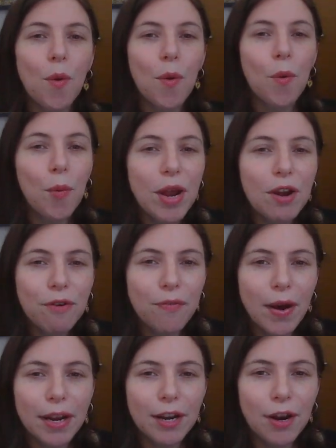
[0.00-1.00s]
We don't
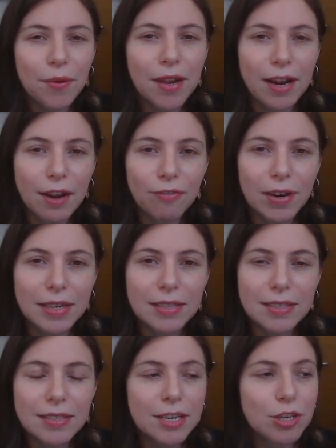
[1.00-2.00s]
fucking know the
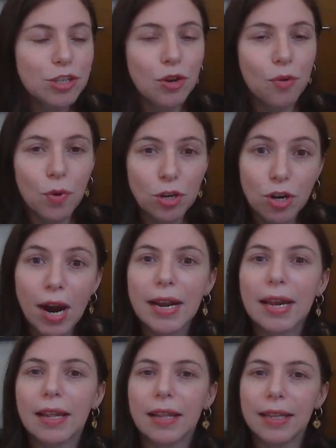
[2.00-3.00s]
difference, so we're trying
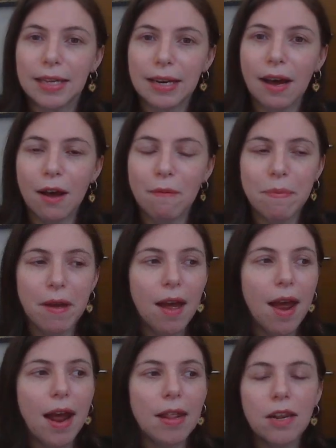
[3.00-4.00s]
to clean up.
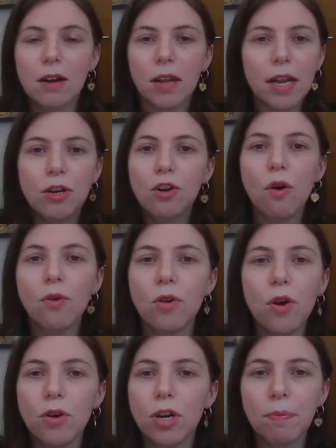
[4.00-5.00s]
And they're like, no,
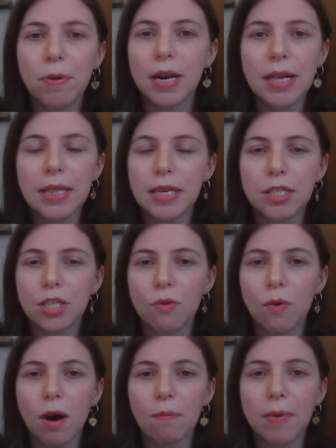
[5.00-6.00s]
you're putting things in the
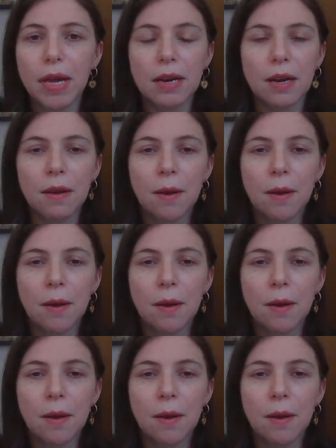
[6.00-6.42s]
wrong bin.